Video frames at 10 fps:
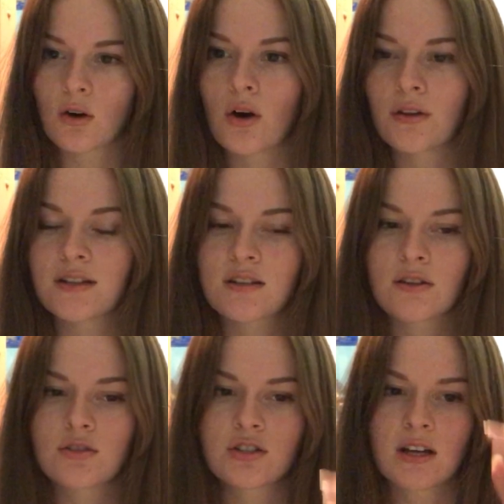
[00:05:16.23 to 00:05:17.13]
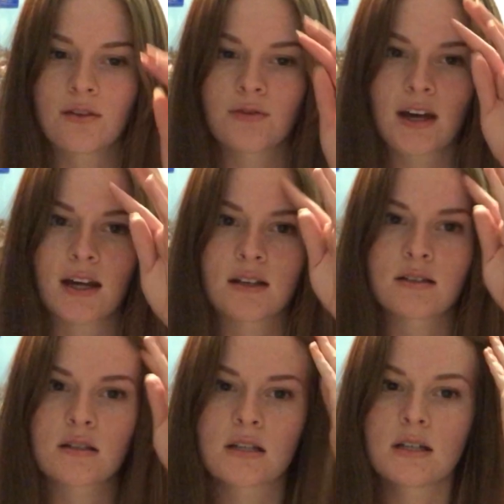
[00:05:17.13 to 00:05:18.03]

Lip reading: all this other stuff, and